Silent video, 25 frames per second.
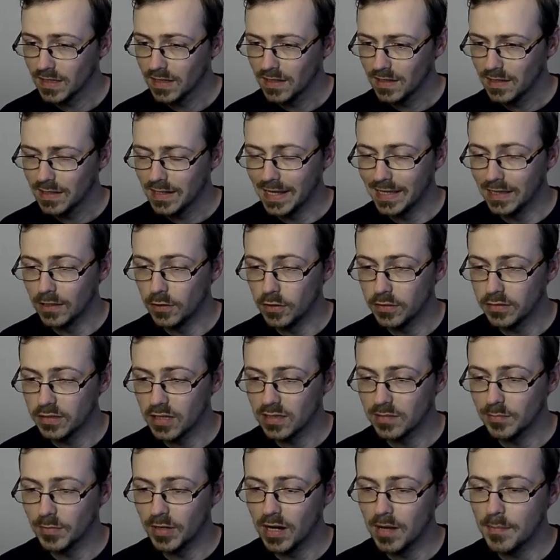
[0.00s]
Ilana says,
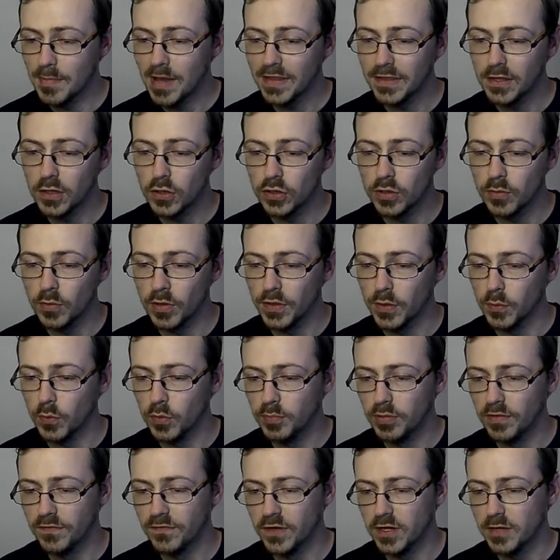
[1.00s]
am I the only one that would
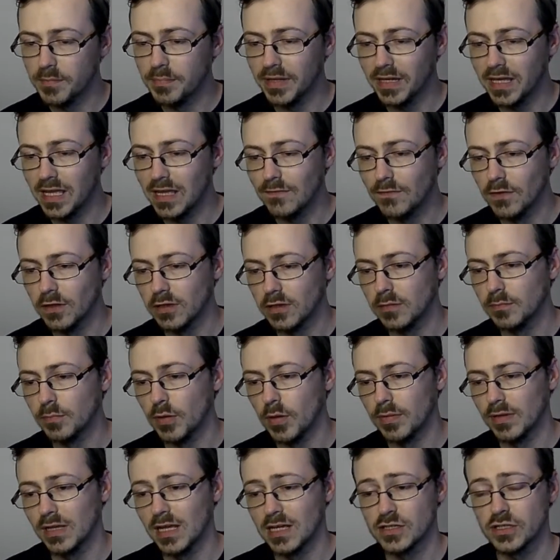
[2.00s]
prefer Big E versus Bobby
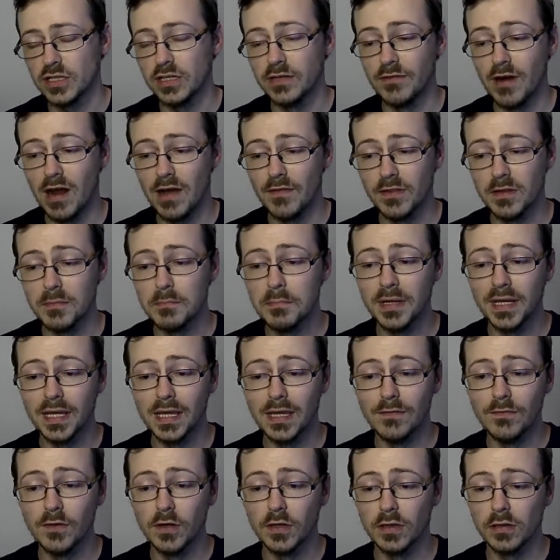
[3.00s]
Lashley rather than Big E
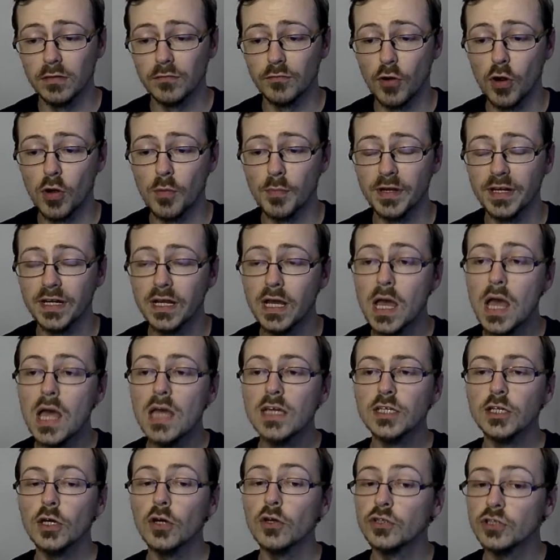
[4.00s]
versus Roman?
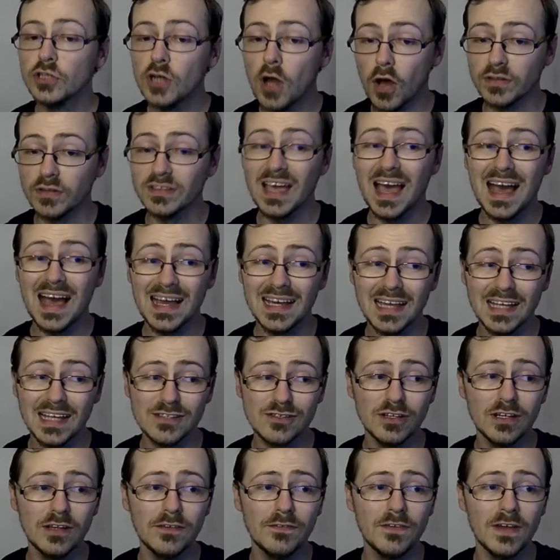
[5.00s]
You're not. I
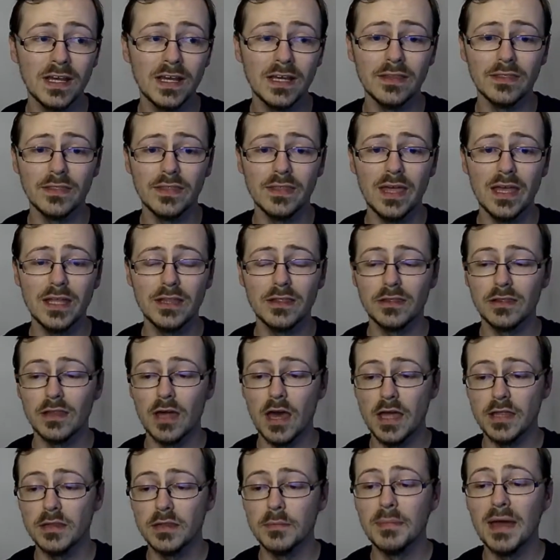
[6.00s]
actually think it's
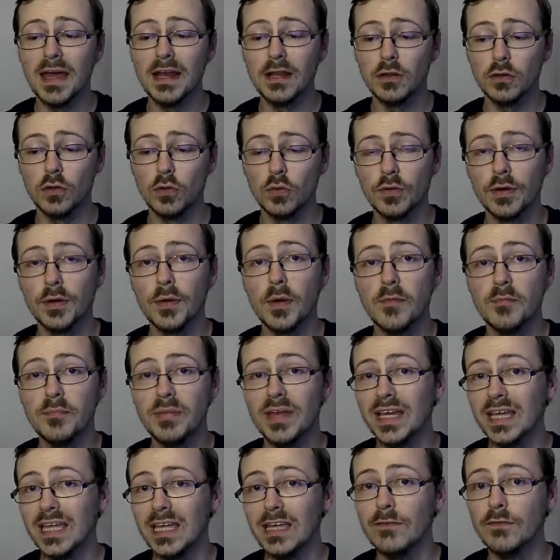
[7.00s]
a better story with Big
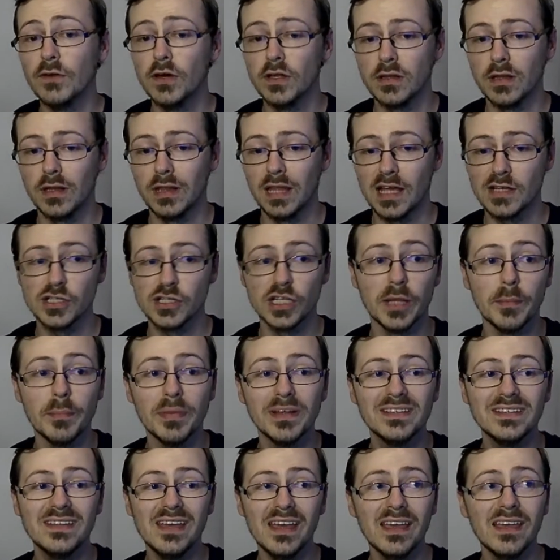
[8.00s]
E versus Lashley,
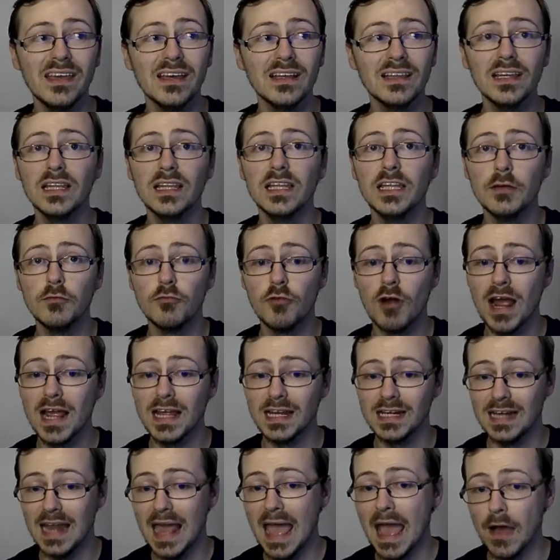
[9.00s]
particularly right
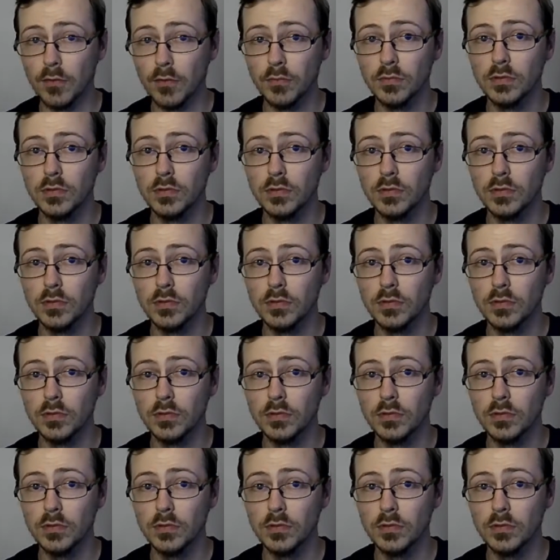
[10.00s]
now.